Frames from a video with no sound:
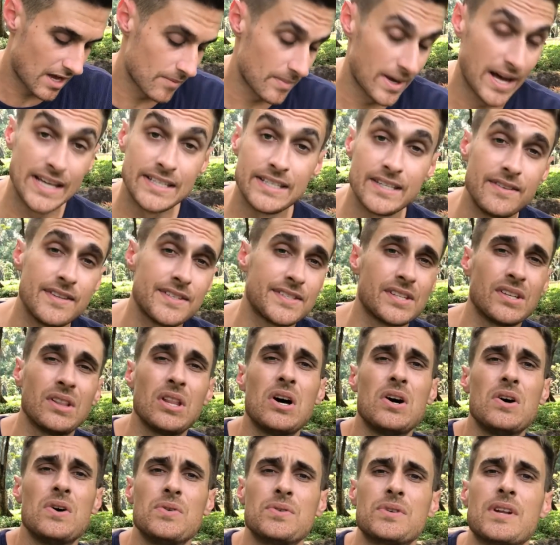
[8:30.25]
I did this
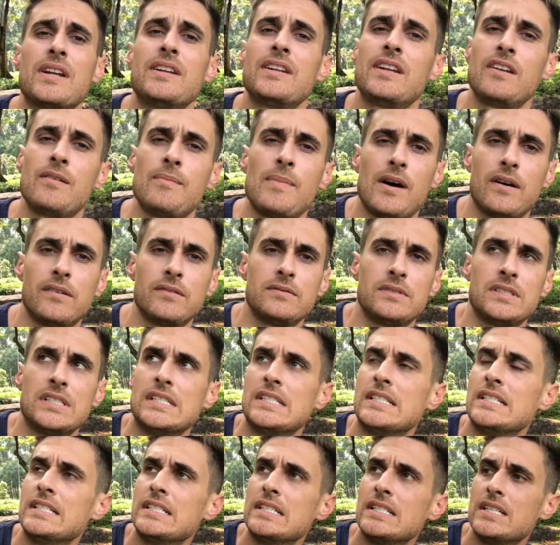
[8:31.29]
alone. I did about
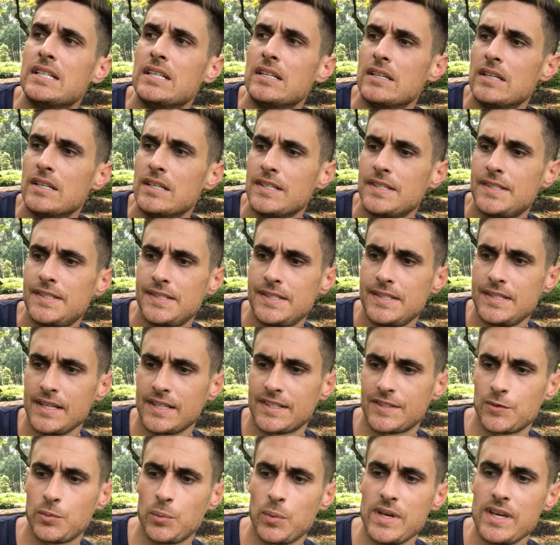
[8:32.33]

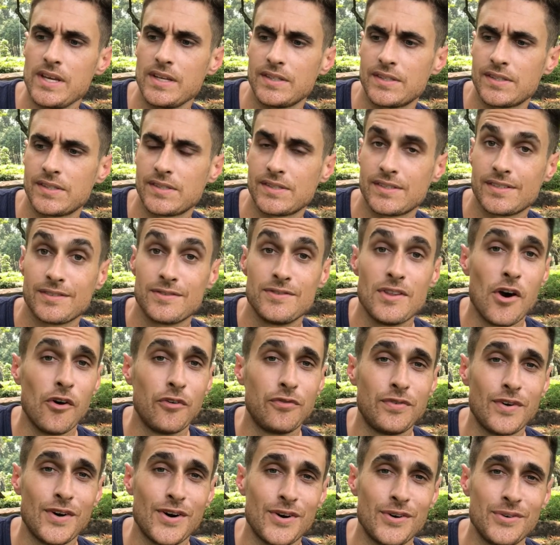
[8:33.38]
6 weeks, no
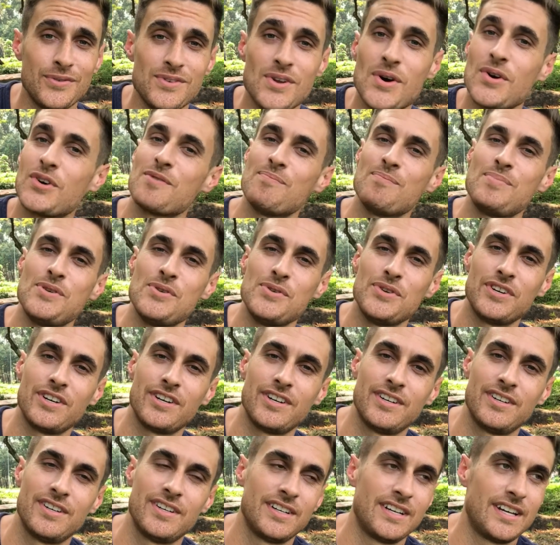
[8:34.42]
phone, no
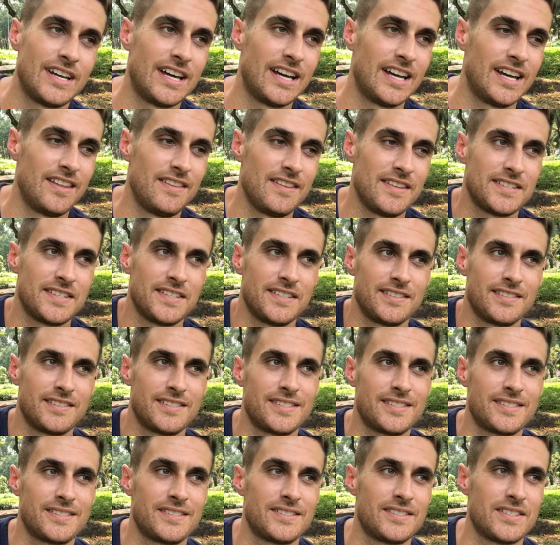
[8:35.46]
computer. This
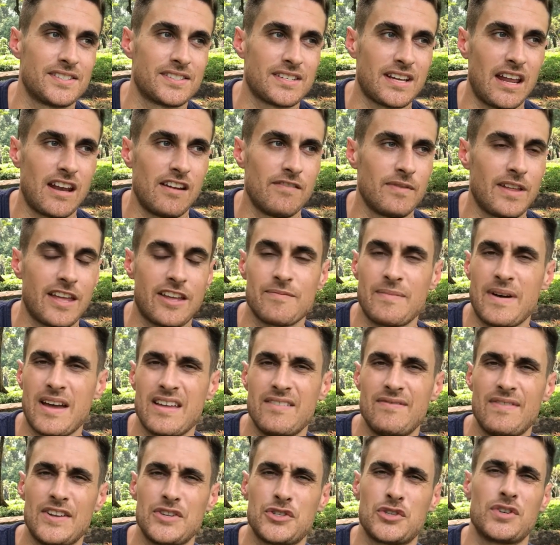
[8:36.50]
is just kind of like my
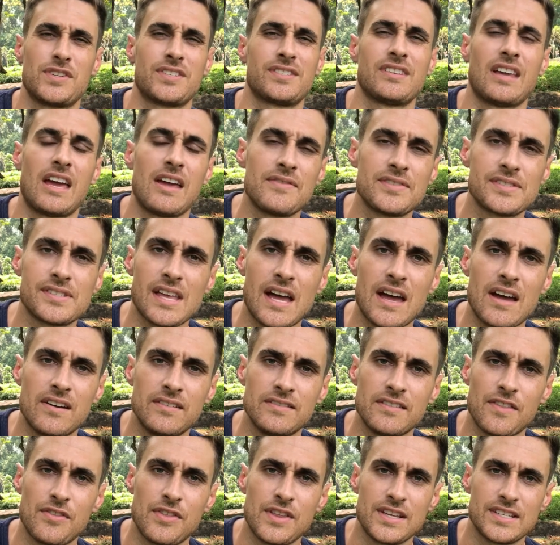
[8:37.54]
adventurous lifestyle
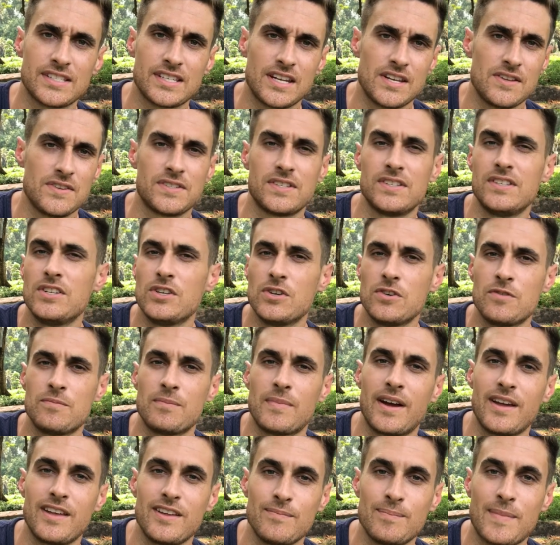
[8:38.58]
and the things that I used to do in
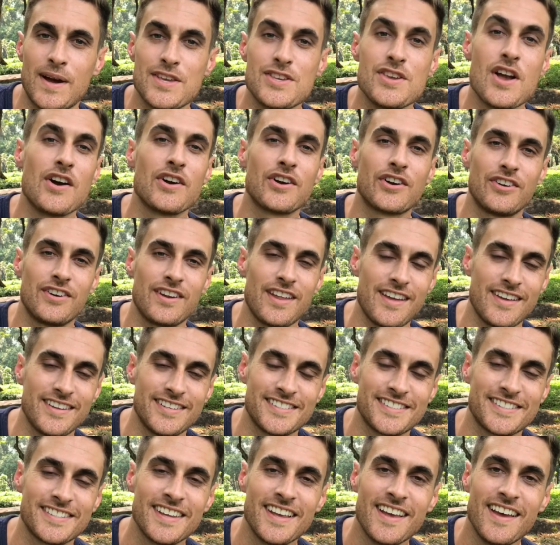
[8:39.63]
my younger
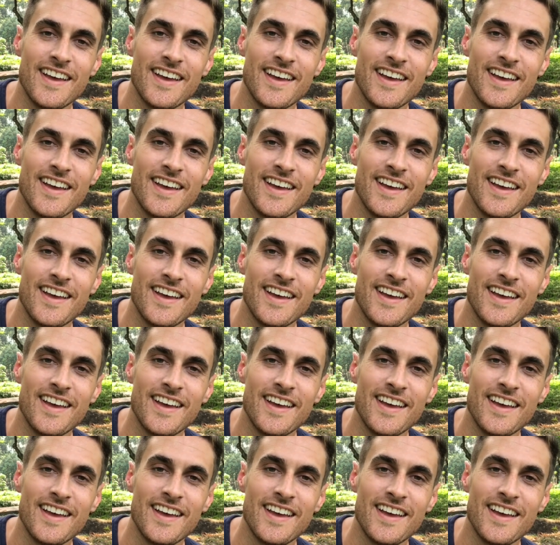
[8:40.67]
days.